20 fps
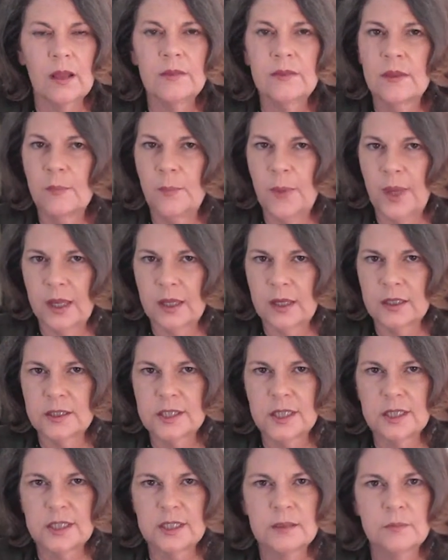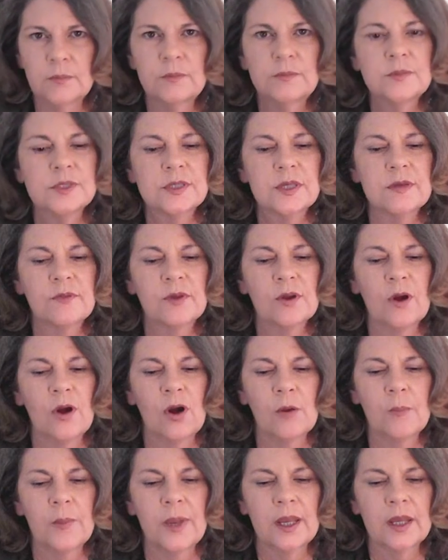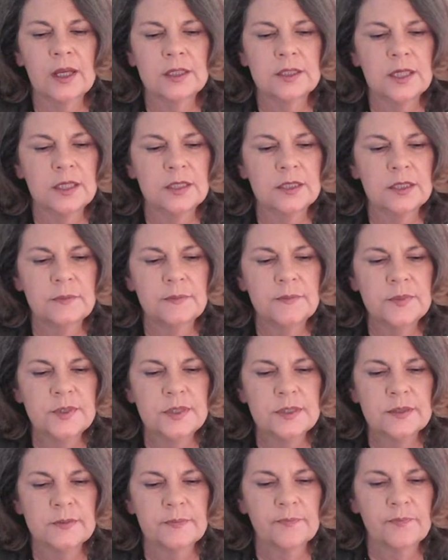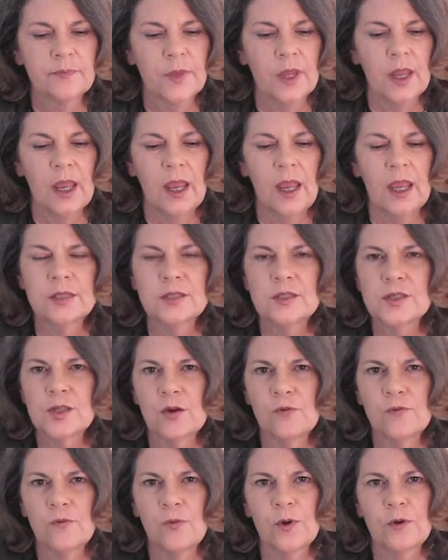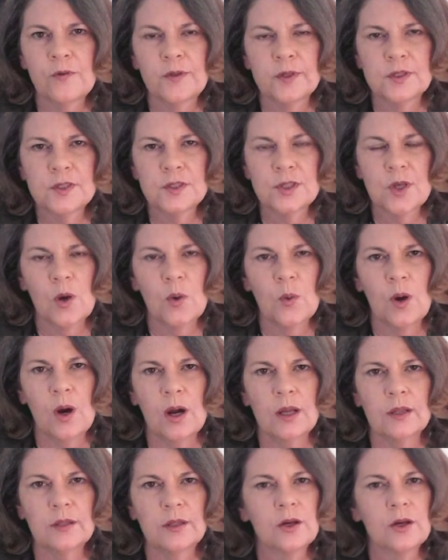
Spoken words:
the bank addendums, if there are bank addendums, and so forth and so on.